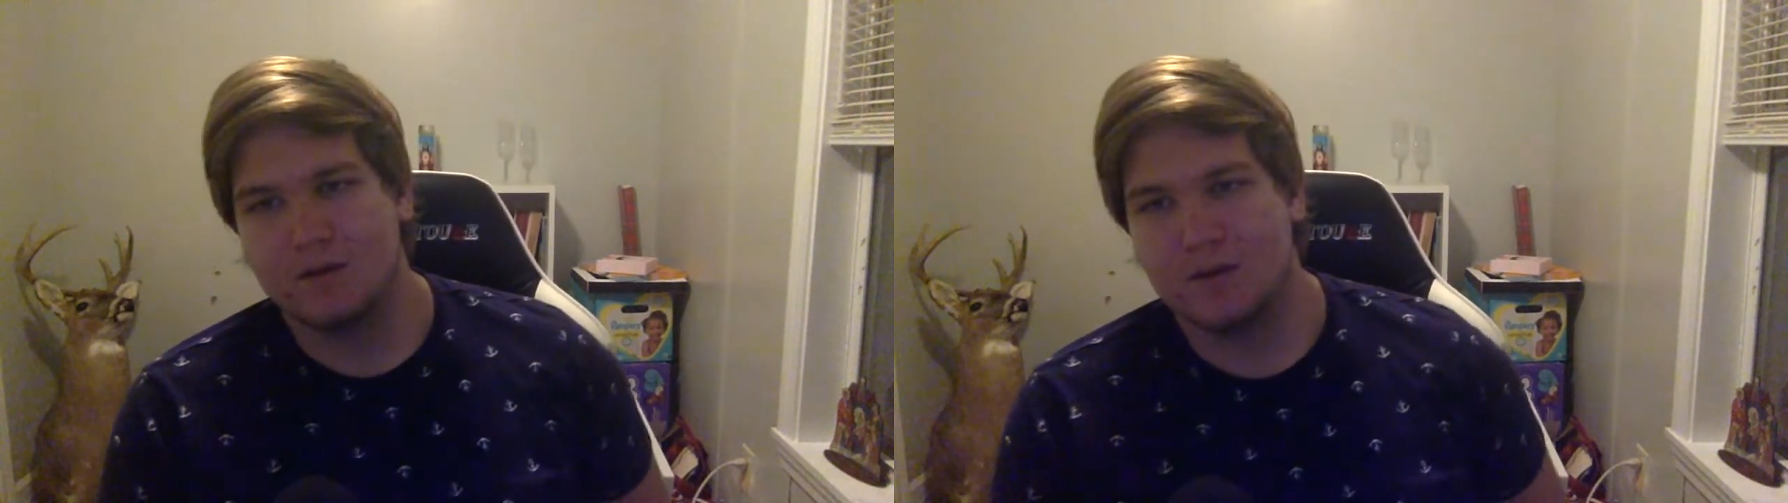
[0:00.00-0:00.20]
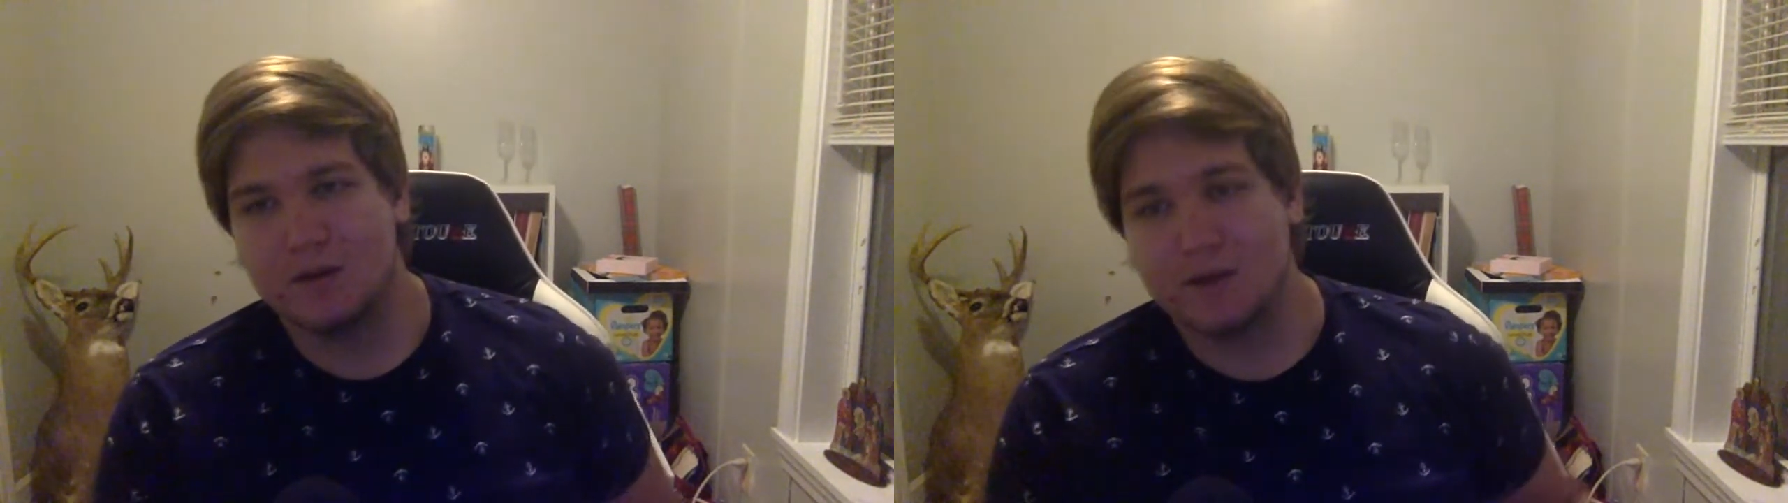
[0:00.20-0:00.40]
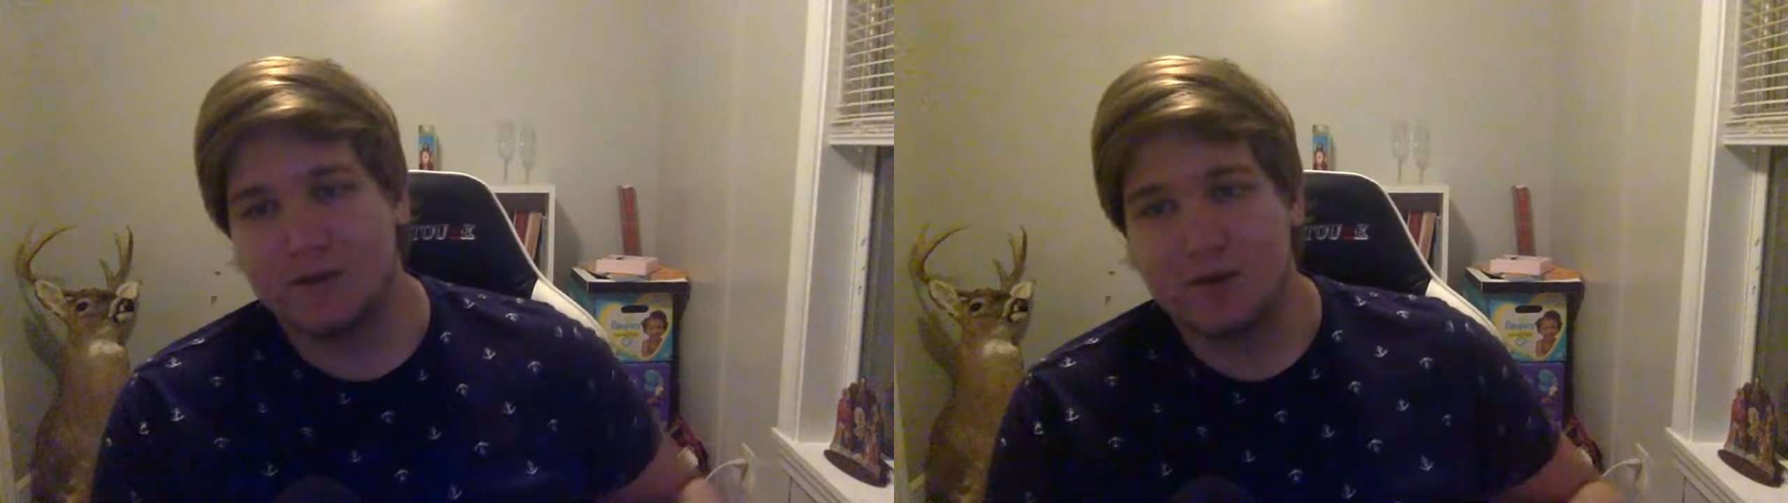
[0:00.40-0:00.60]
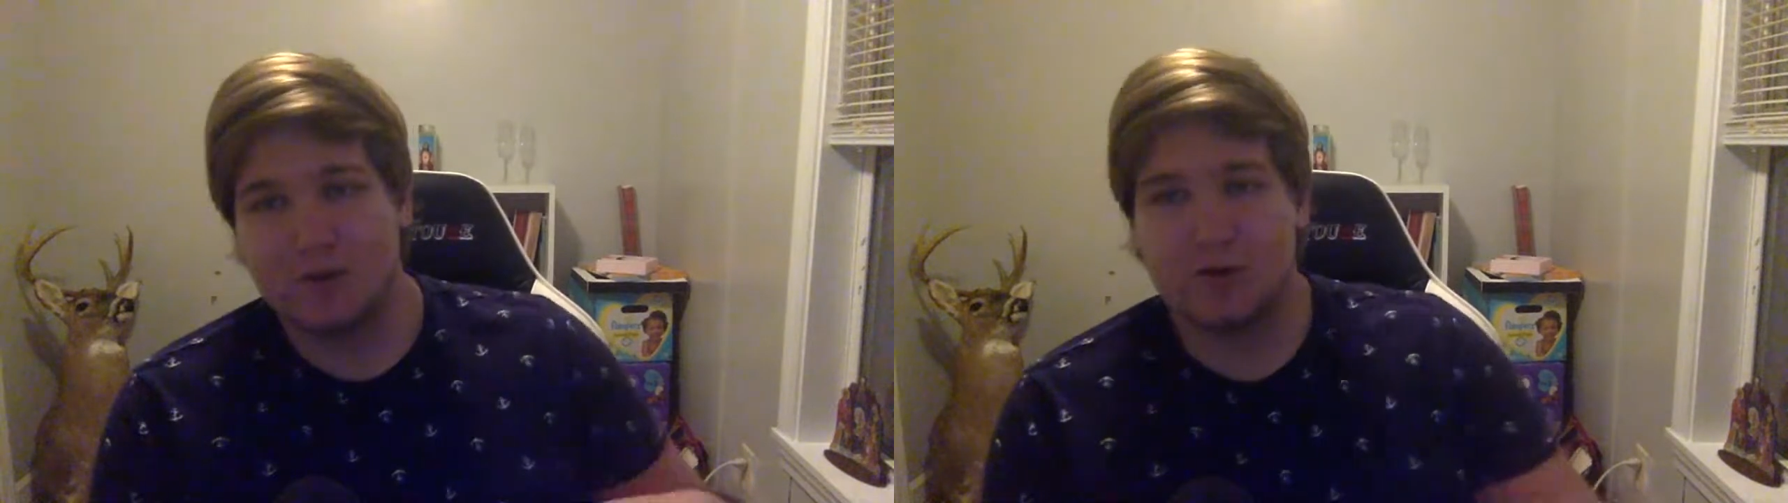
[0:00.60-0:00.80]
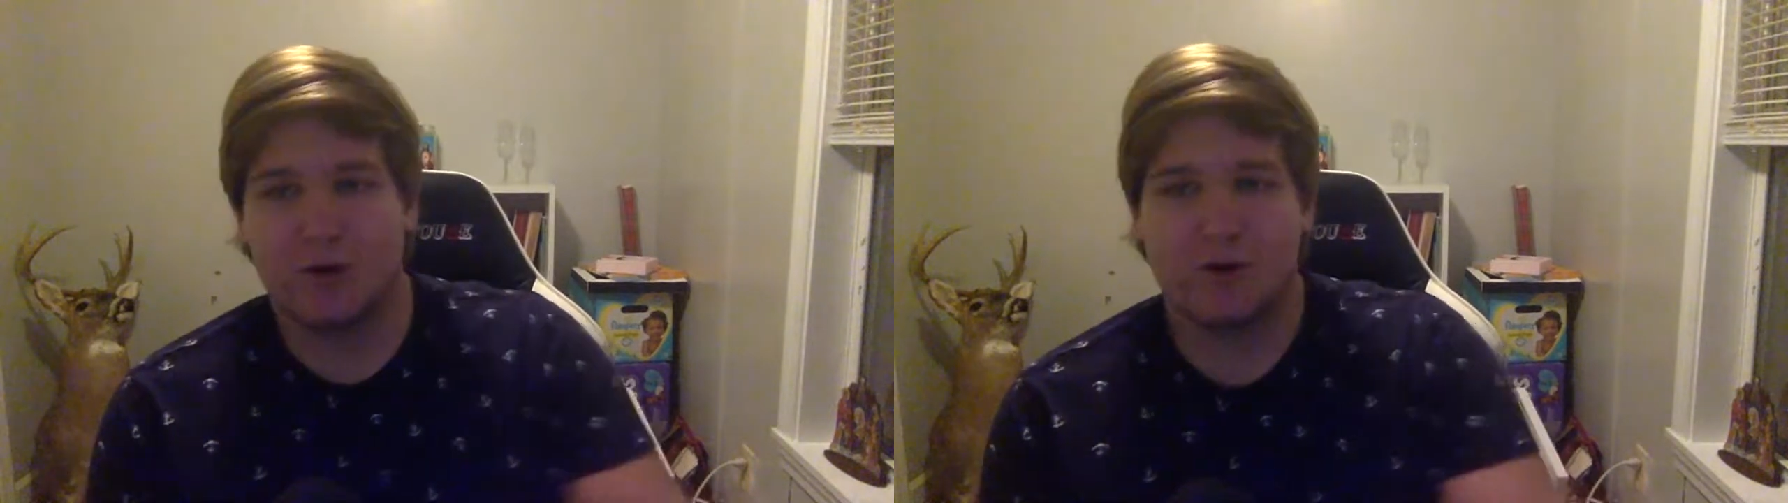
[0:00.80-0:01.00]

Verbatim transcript: Is evolution